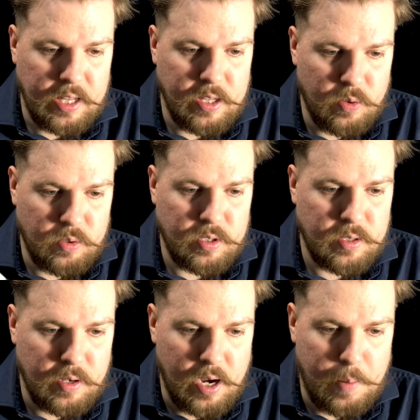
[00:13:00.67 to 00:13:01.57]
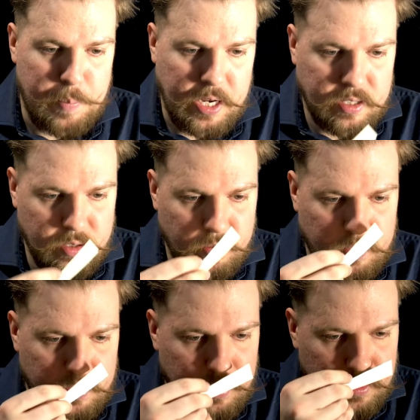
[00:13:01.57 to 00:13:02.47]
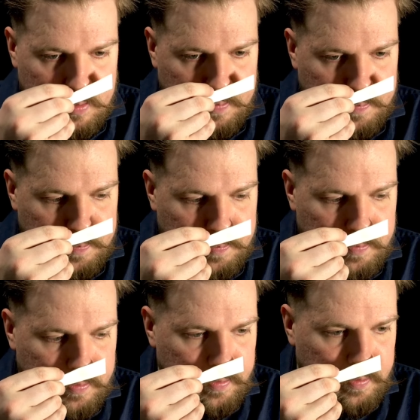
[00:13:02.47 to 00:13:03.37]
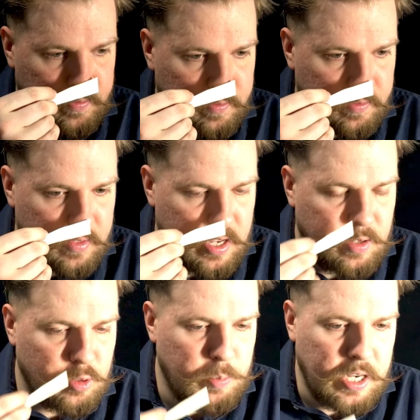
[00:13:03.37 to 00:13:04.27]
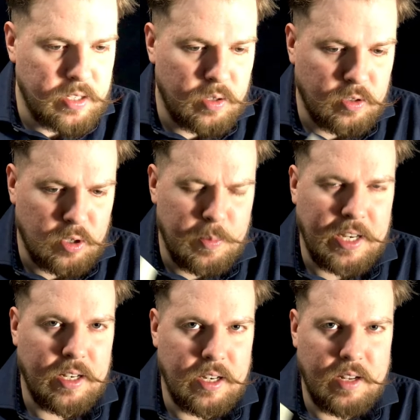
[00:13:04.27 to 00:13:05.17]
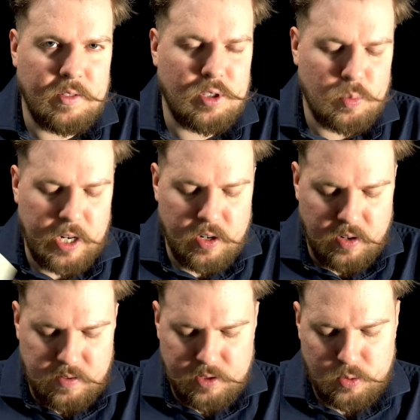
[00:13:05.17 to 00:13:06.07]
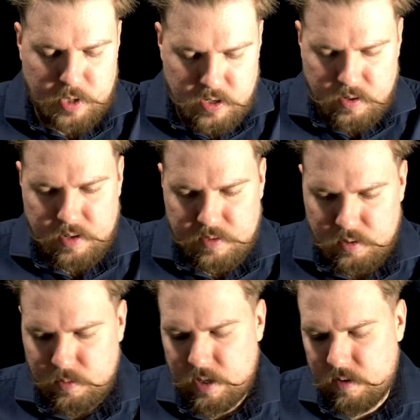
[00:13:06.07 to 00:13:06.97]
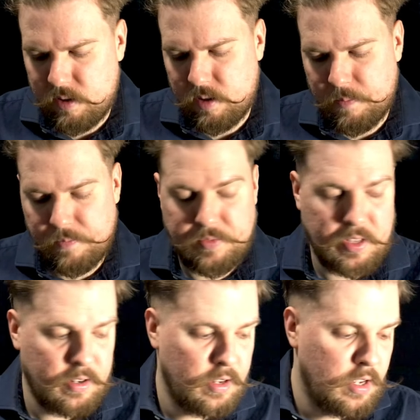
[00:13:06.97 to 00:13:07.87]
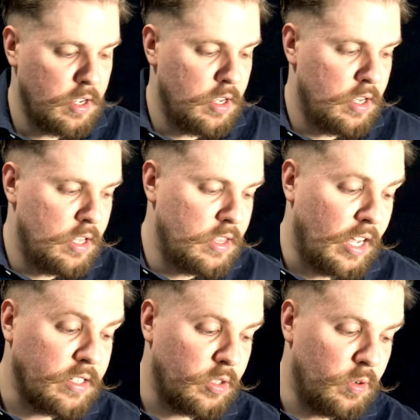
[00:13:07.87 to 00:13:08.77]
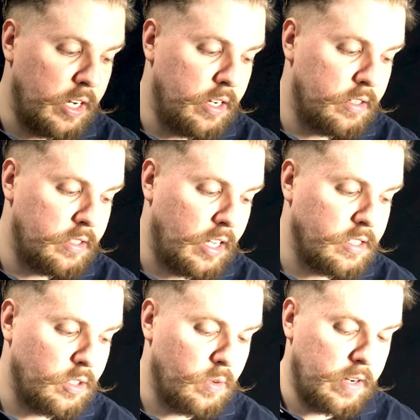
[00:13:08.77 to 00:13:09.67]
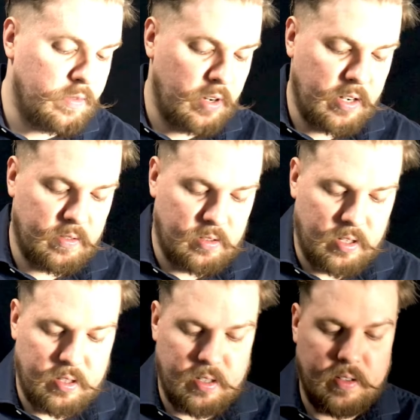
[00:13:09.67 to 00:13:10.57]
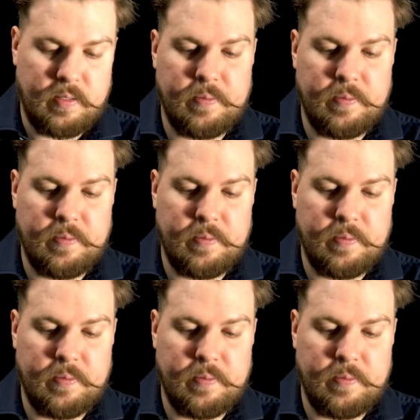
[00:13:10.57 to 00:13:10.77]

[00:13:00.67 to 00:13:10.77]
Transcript: in those base notes, and those base notes are making it even sweeter, even sweeter, even sweeter. That's a great fragrance right there.